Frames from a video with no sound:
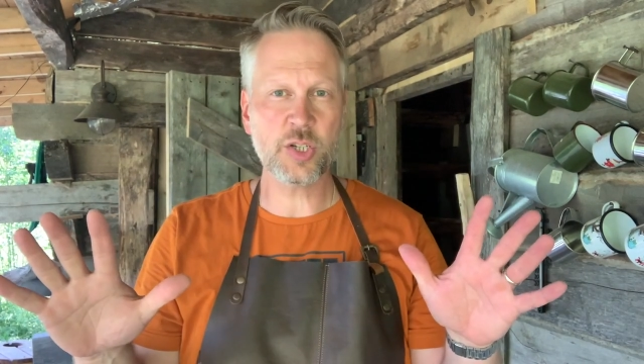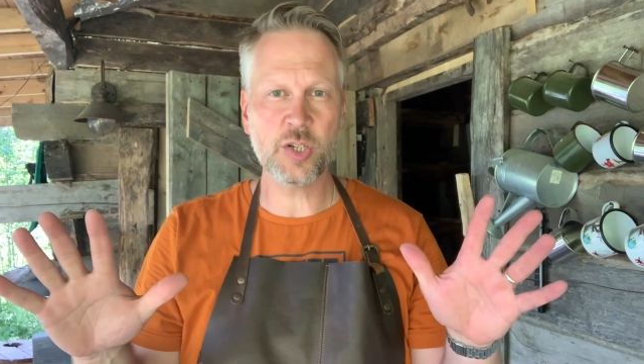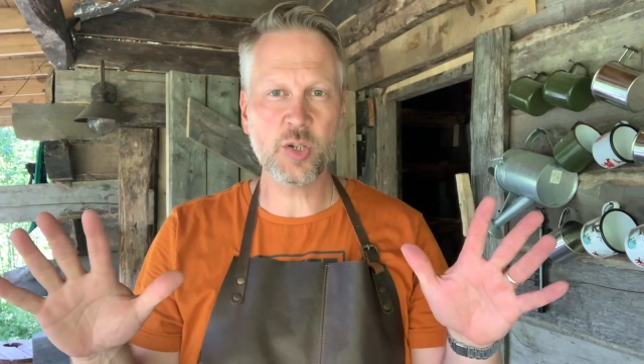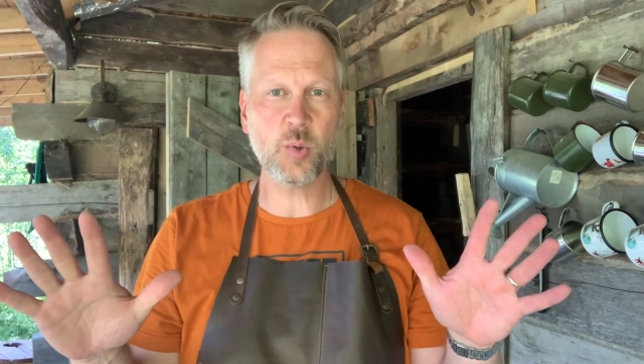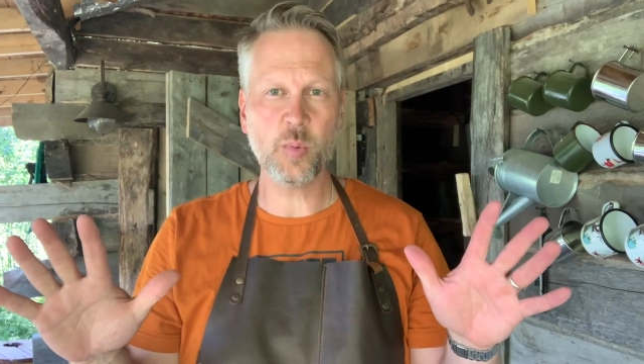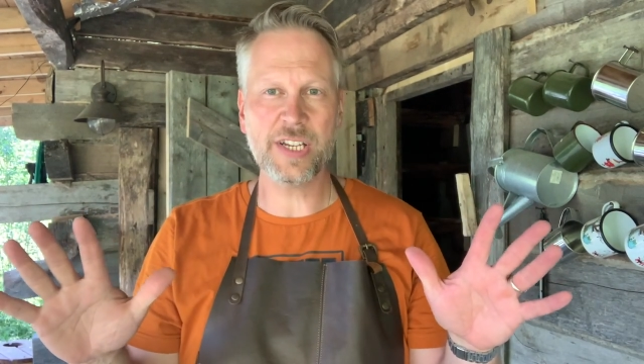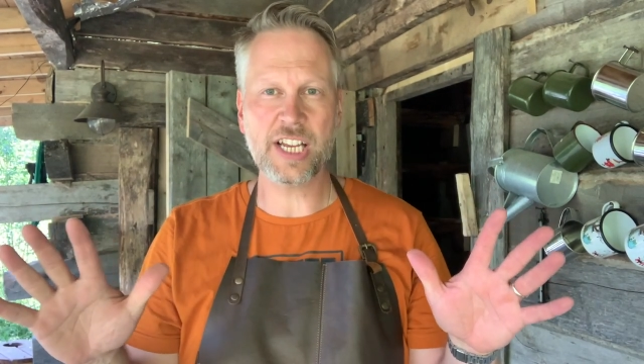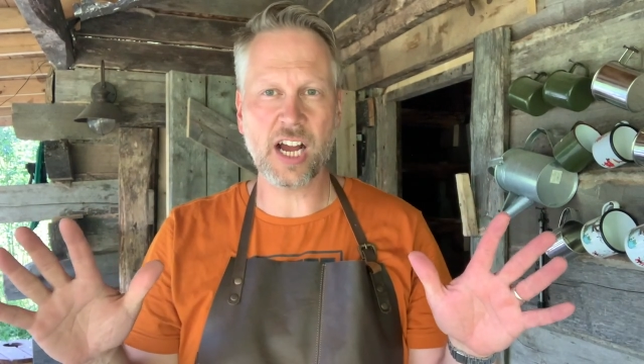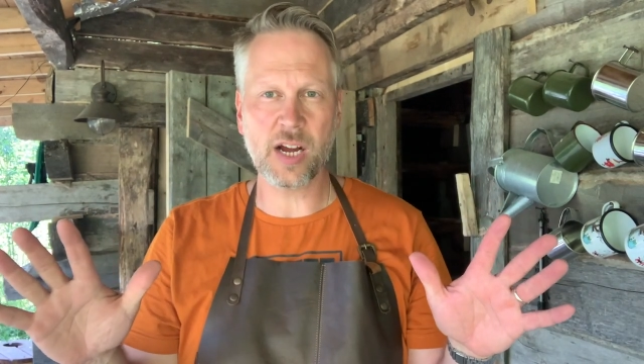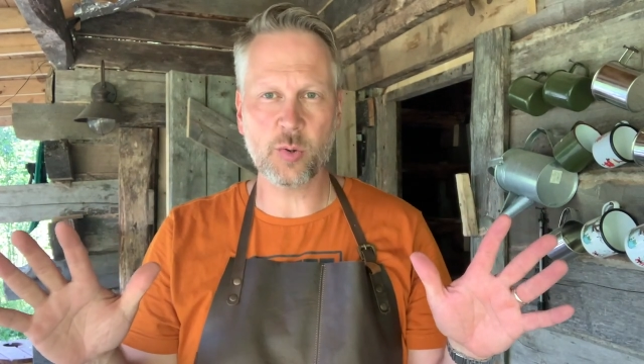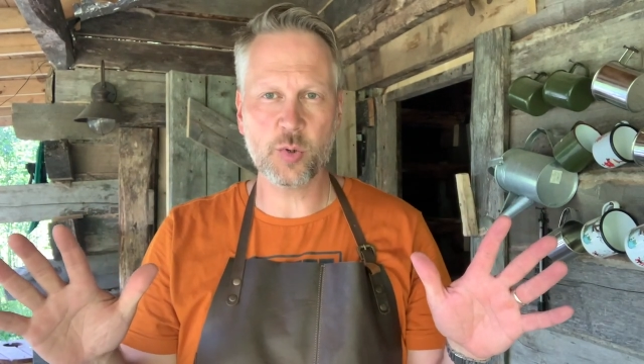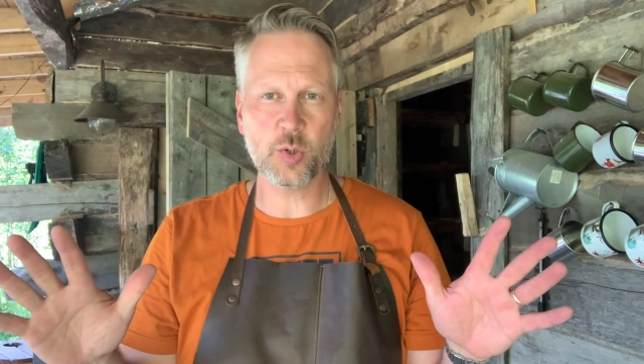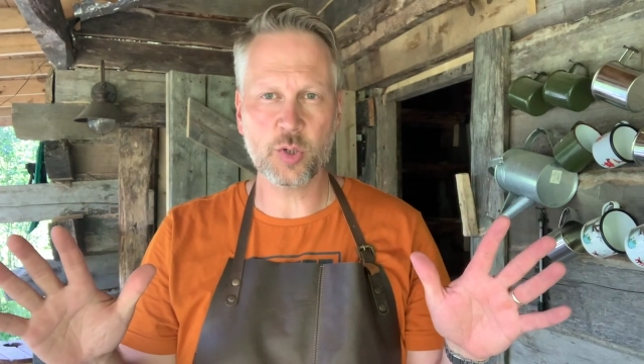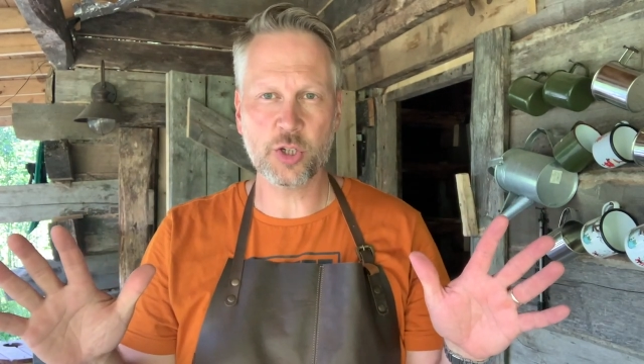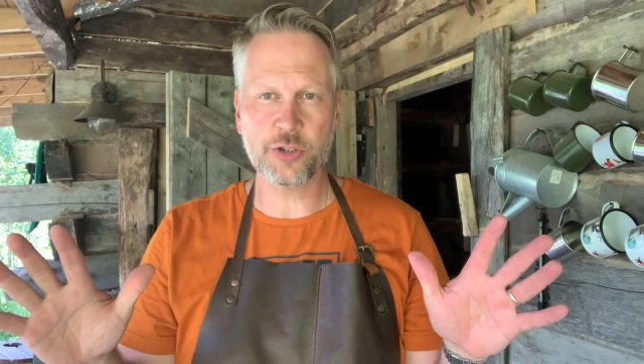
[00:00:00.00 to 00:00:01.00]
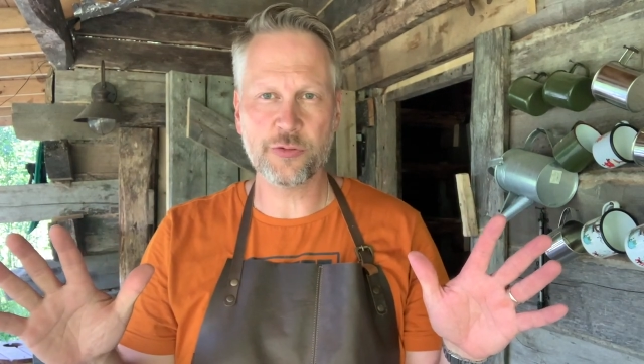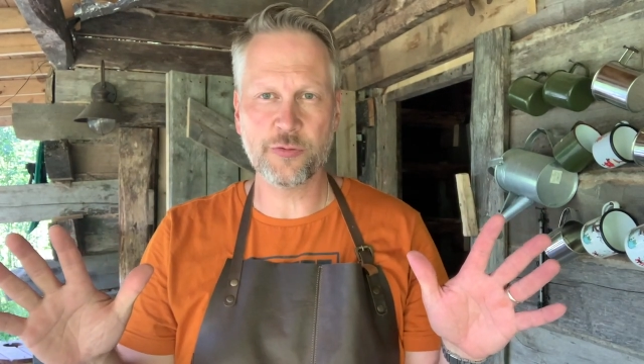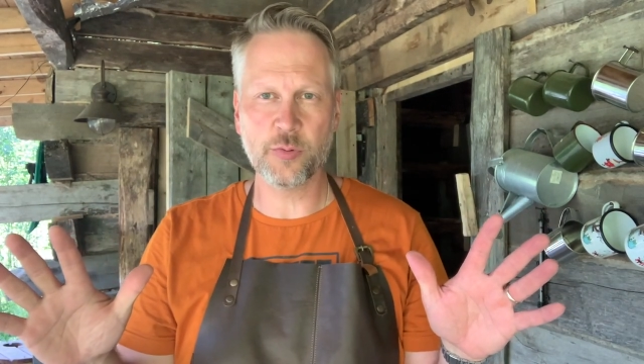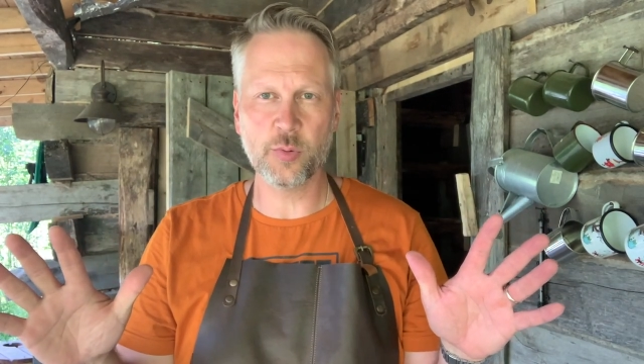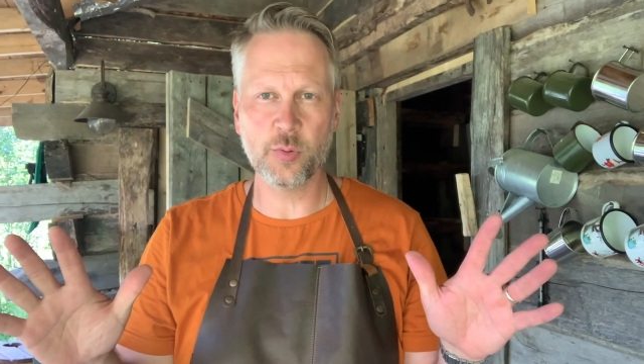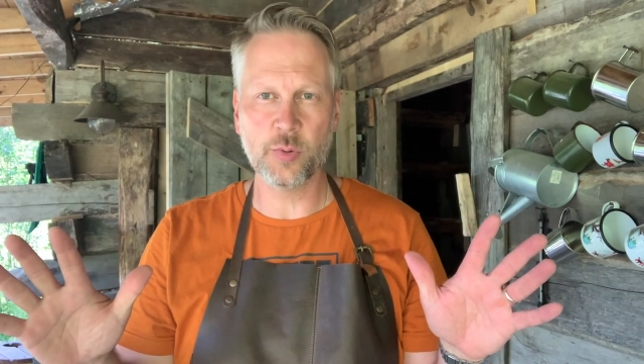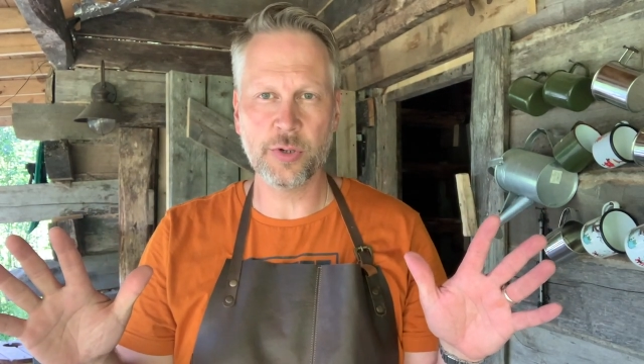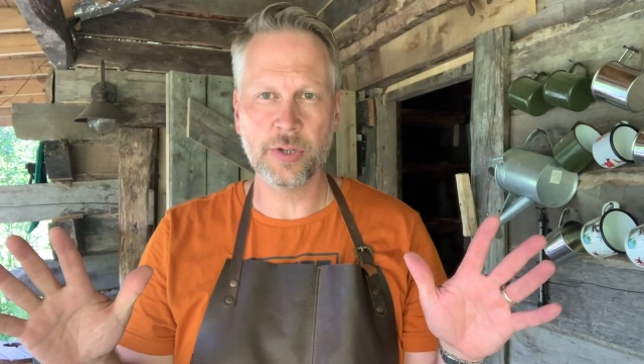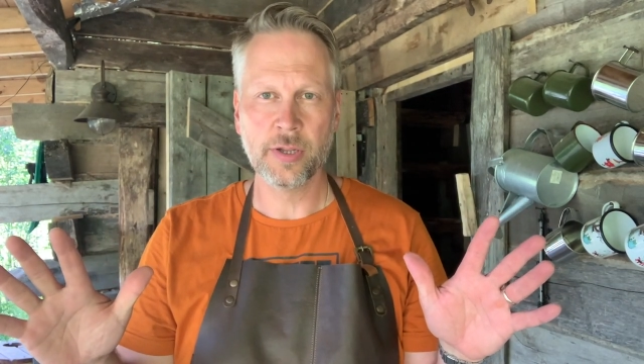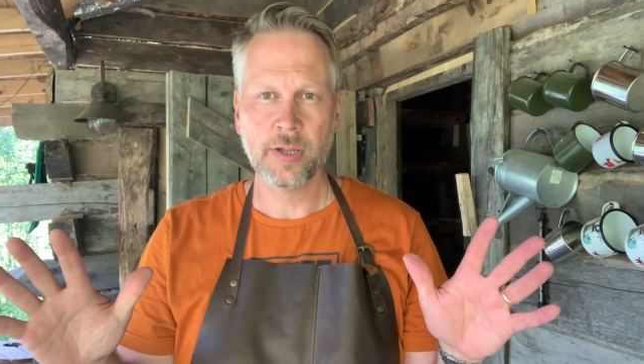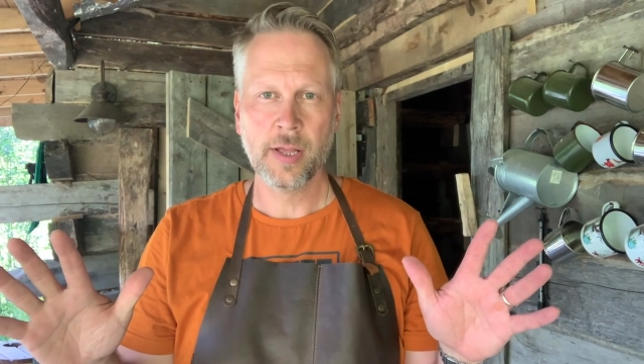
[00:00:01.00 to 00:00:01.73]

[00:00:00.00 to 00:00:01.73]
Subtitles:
do with outdoors food,